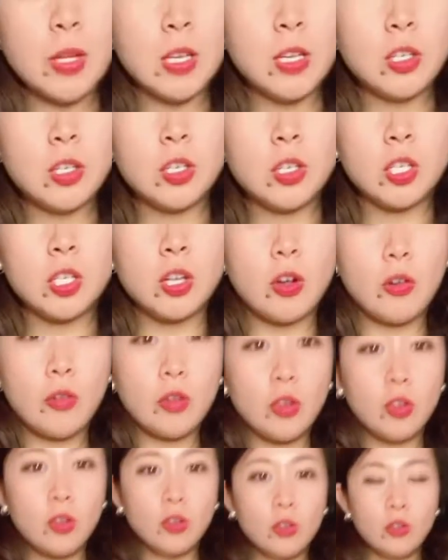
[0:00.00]
show
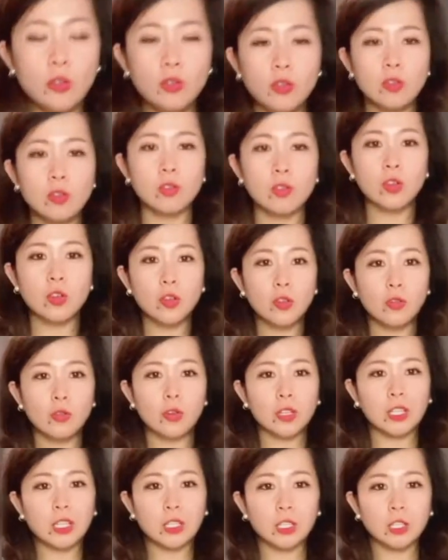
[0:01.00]
you what
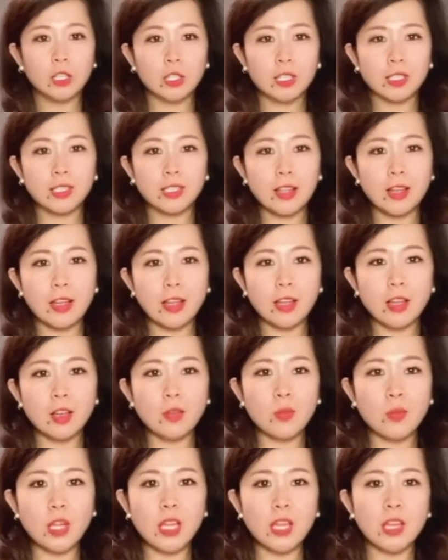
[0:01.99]
it looks like on I me.
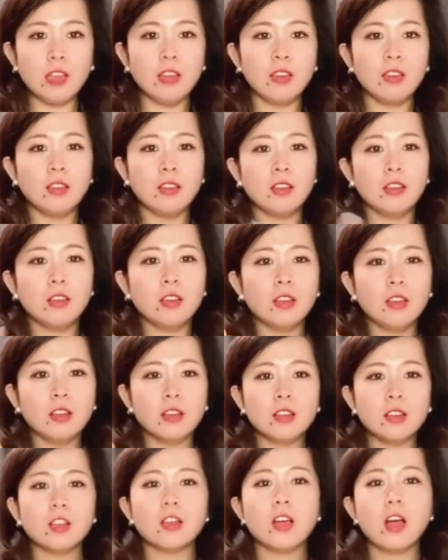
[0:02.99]
Mean,
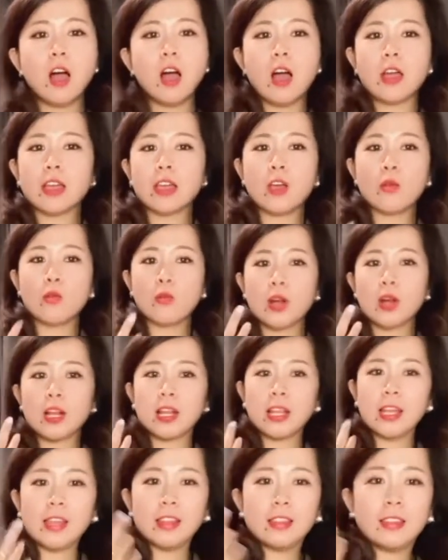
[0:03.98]
I can wear
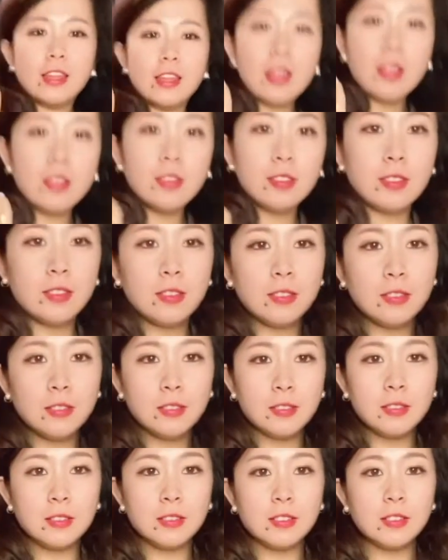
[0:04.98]
like this
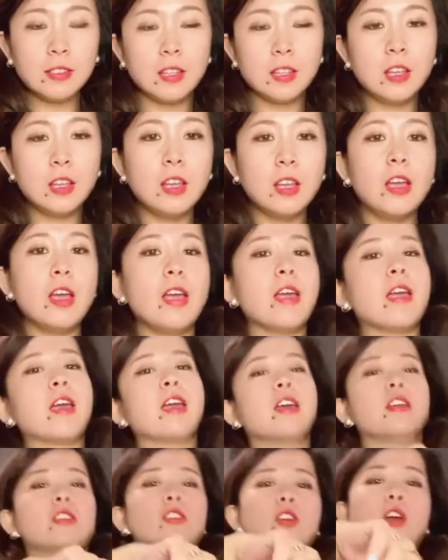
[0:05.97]

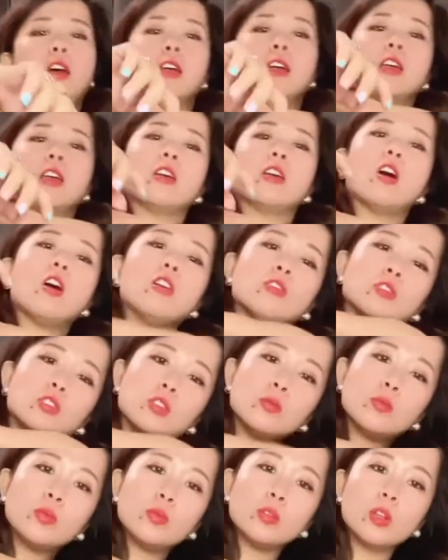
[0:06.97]
and I can also
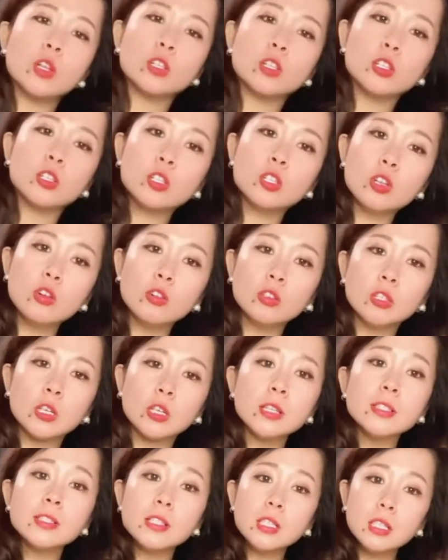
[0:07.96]
put on the shoulder.
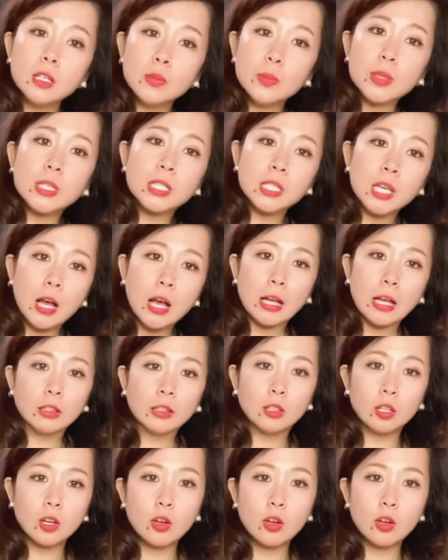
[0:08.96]
It's a little bit tight though.